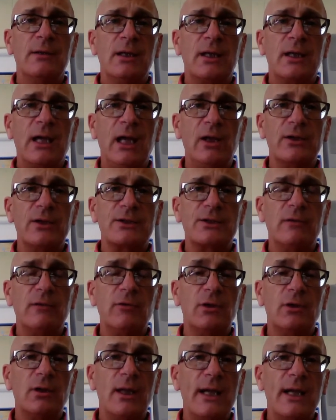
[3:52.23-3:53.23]
college
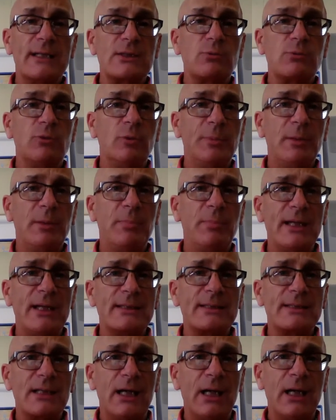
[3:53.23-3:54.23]
level class will be
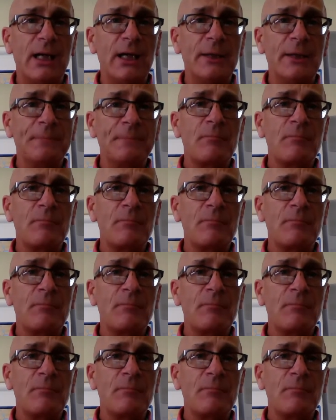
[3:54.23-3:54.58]
based on